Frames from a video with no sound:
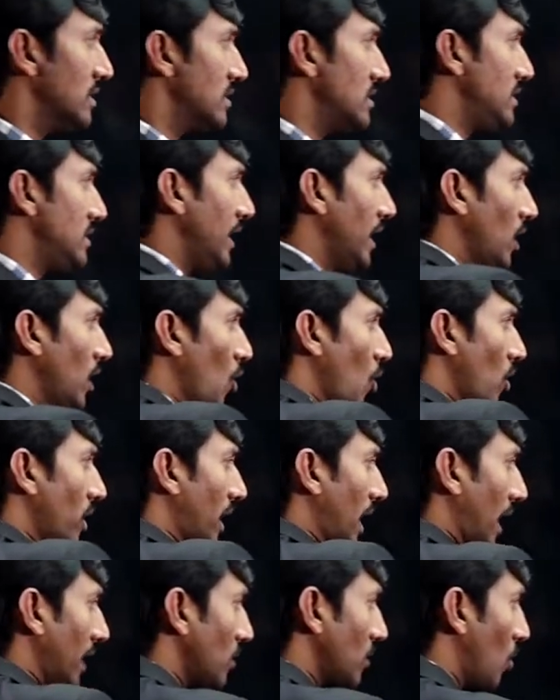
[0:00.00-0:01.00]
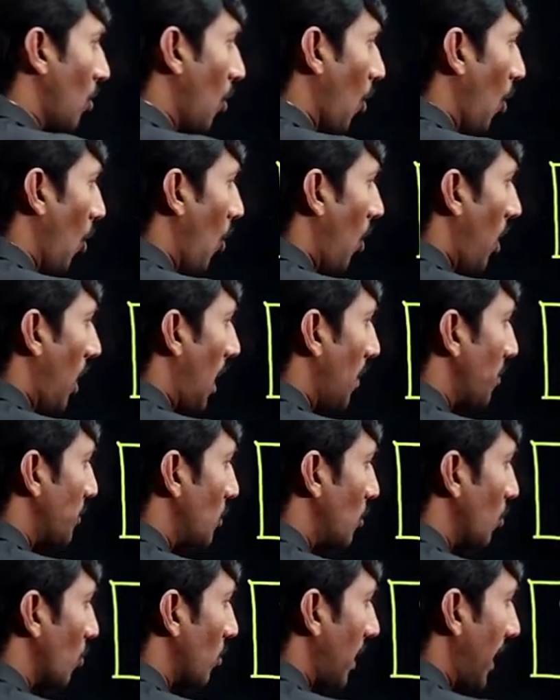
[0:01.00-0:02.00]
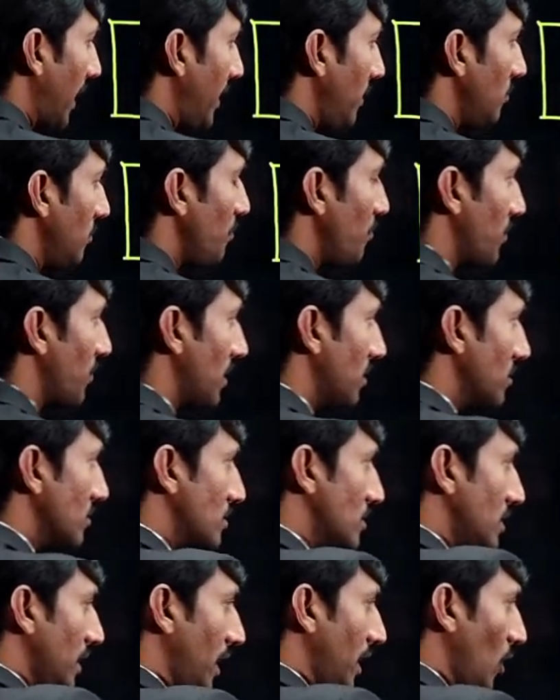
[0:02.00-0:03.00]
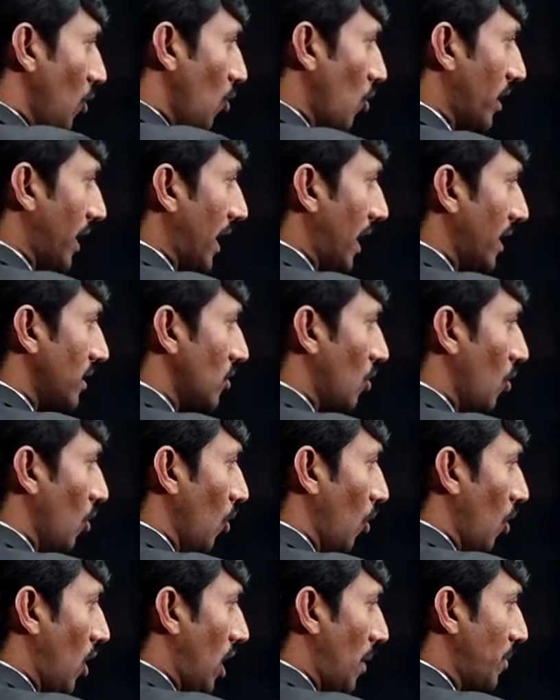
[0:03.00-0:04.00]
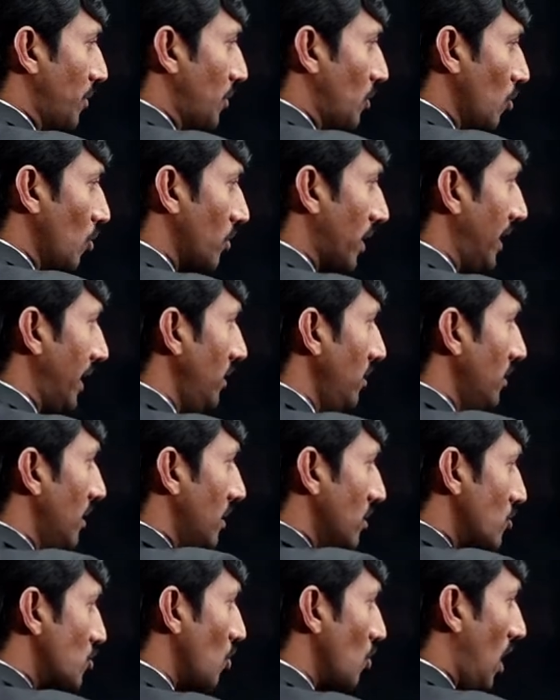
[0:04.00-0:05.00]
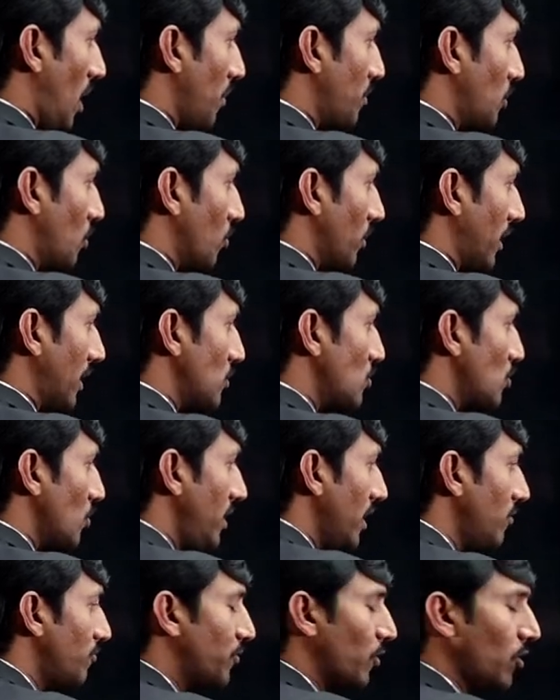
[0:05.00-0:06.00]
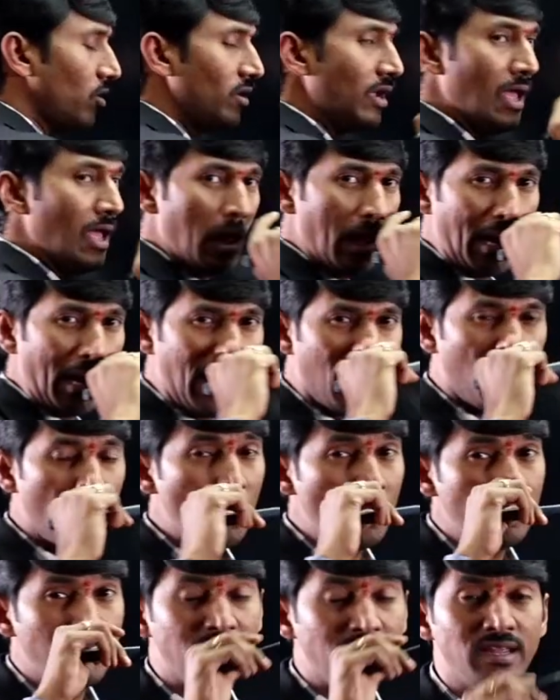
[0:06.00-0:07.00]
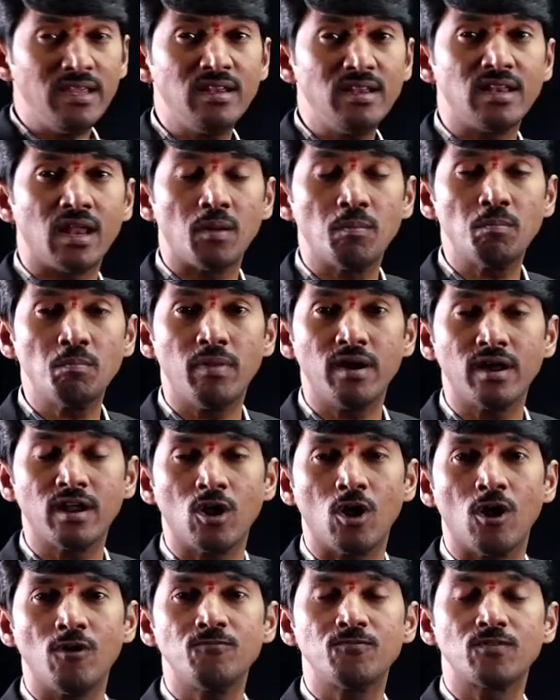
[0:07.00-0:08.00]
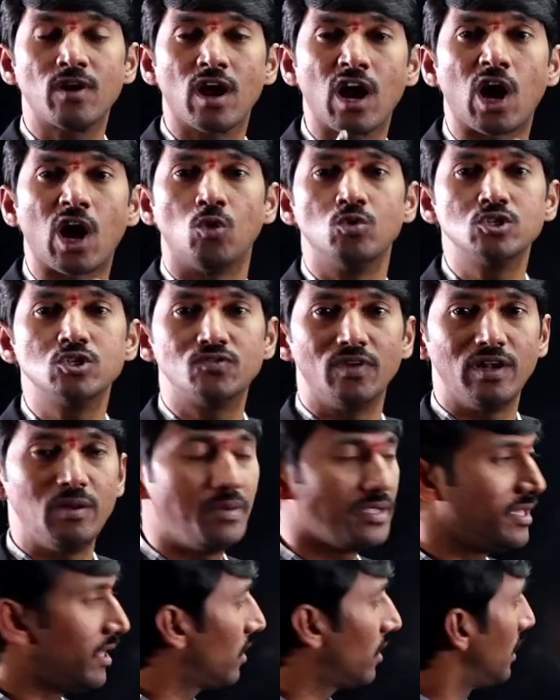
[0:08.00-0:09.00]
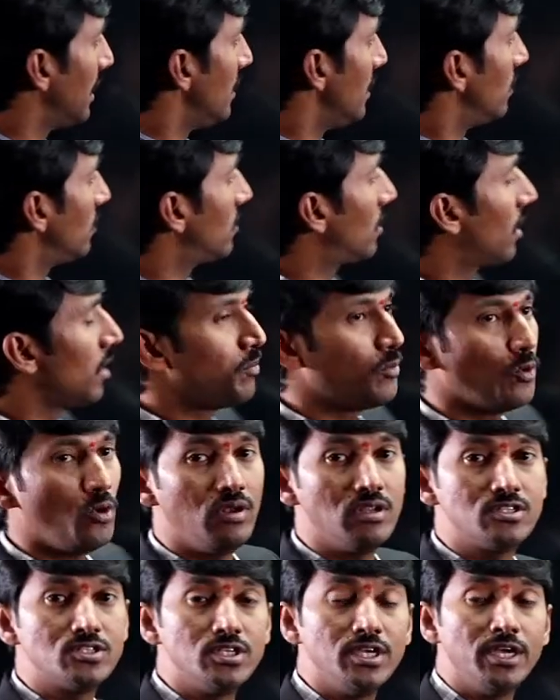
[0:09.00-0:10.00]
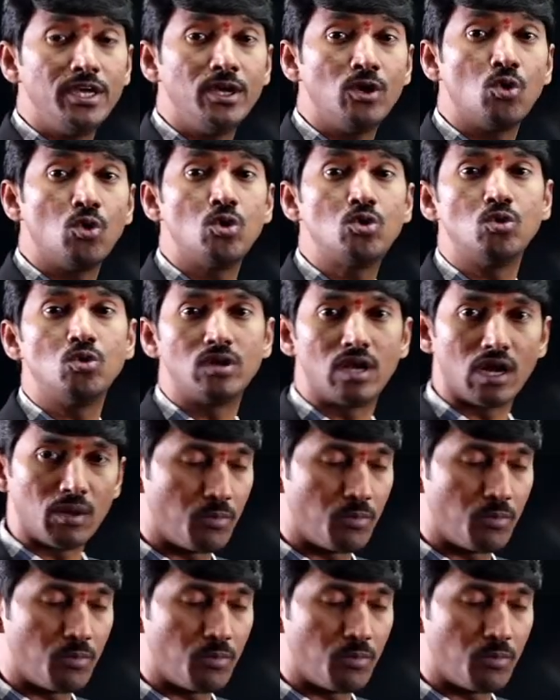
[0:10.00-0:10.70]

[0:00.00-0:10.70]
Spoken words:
0 can go up to 9. 0 can go up to 9. So, up to 9. So, therefore, how many number of counts will be there? 000 to